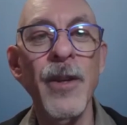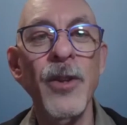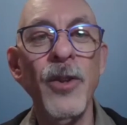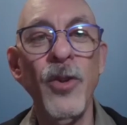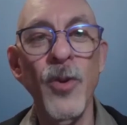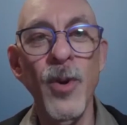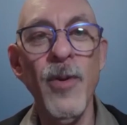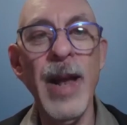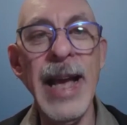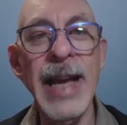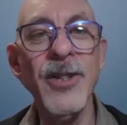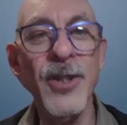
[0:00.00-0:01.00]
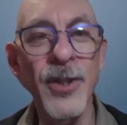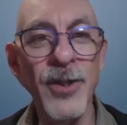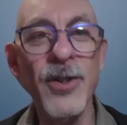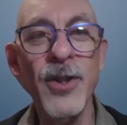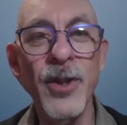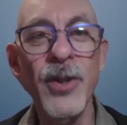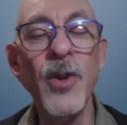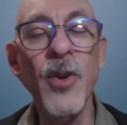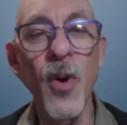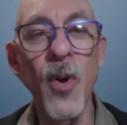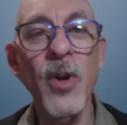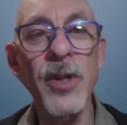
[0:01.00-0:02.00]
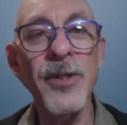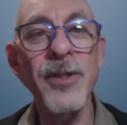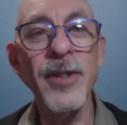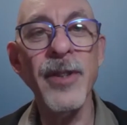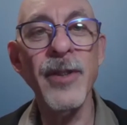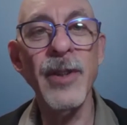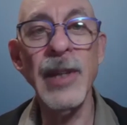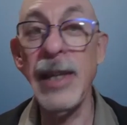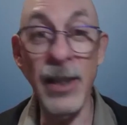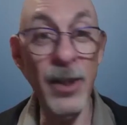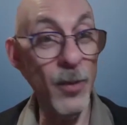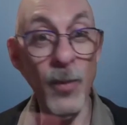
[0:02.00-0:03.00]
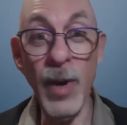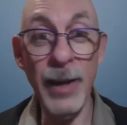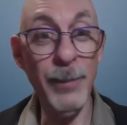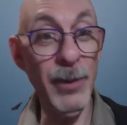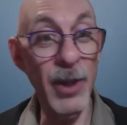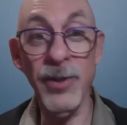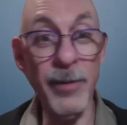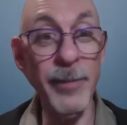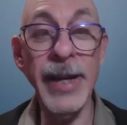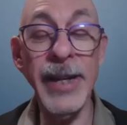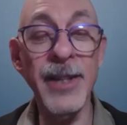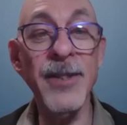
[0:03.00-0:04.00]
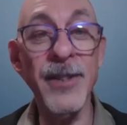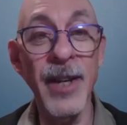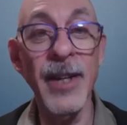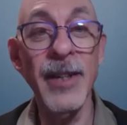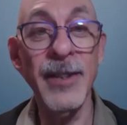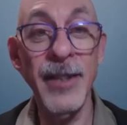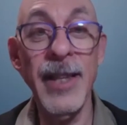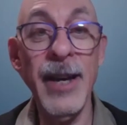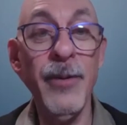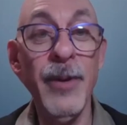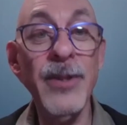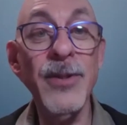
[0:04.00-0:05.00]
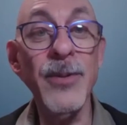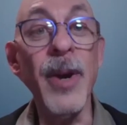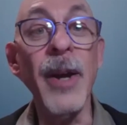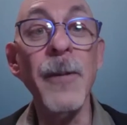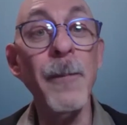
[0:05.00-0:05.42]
Your actions could cost either way, plus or minus, to that restaurant.